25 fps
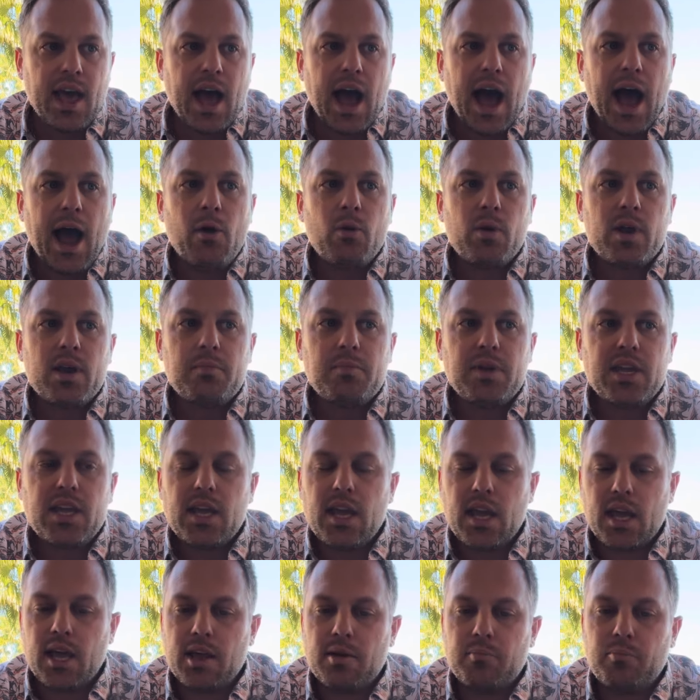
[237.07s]
I want to
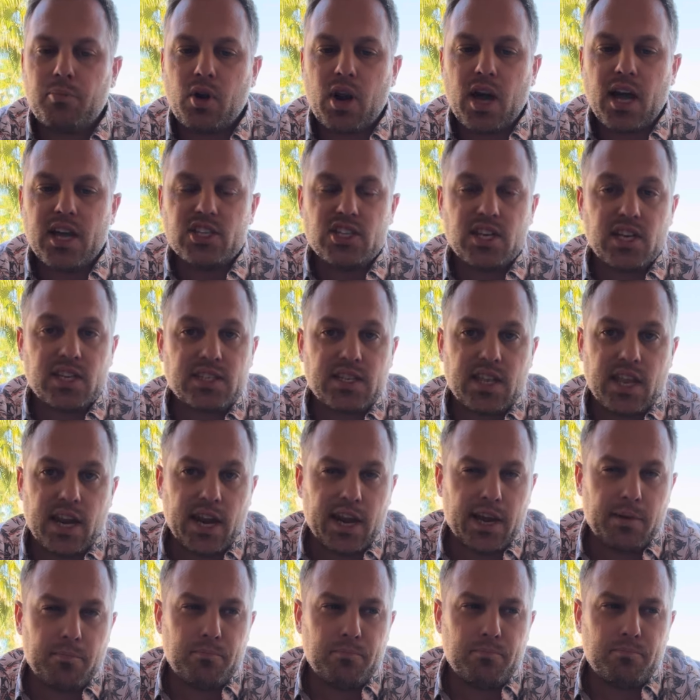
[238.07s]
be in projects that
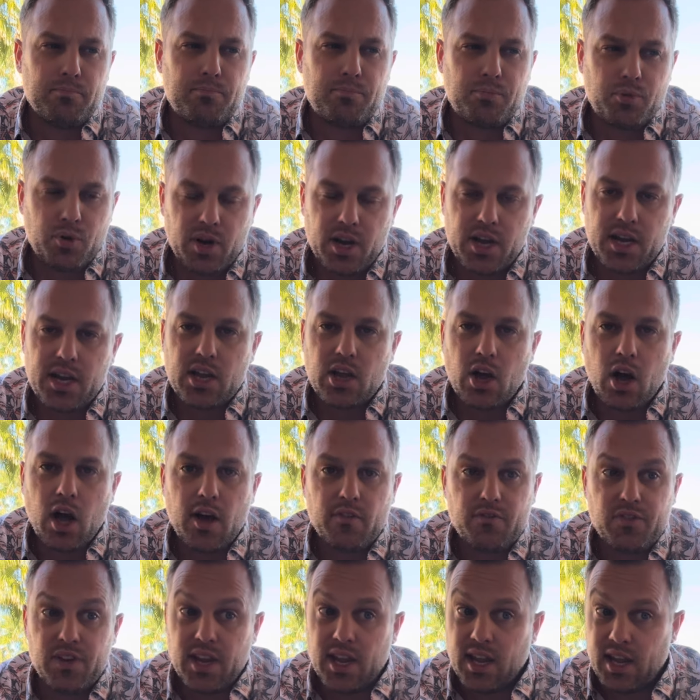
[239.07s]
I pretty
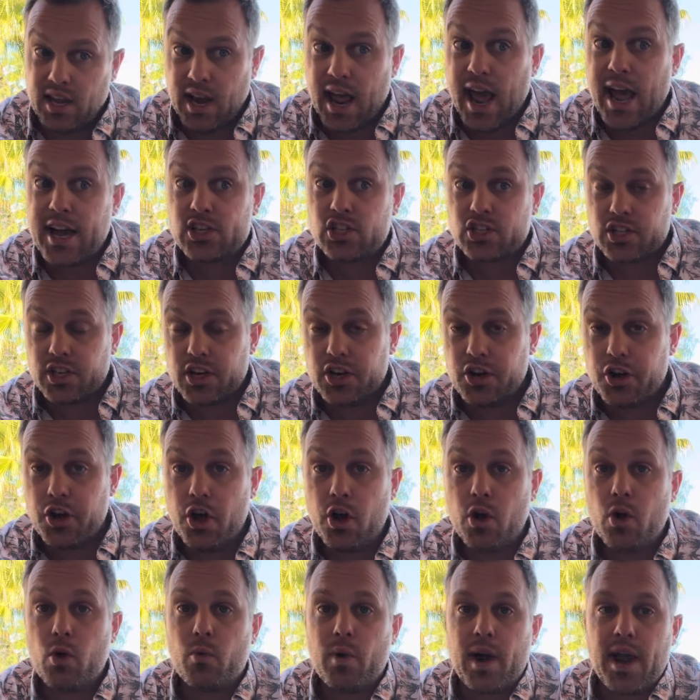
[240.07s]
confident and actually
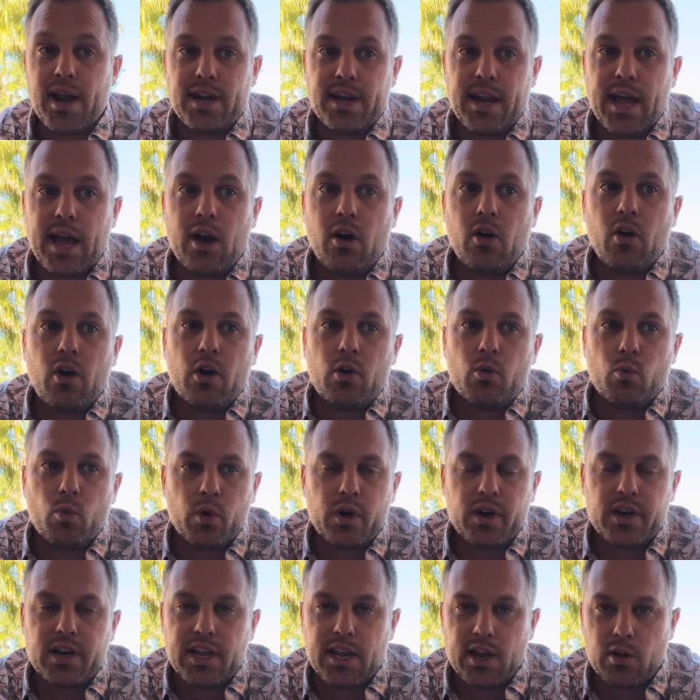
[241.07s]
know right now are
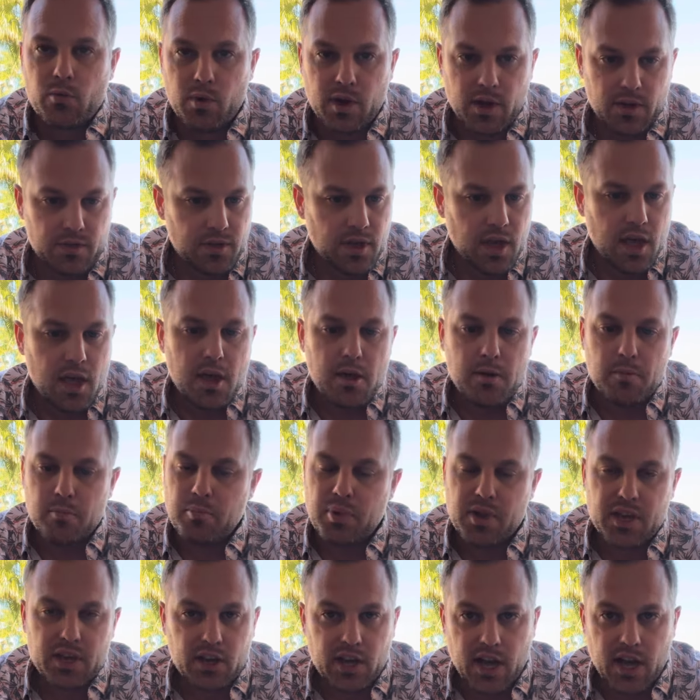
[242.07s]
working with big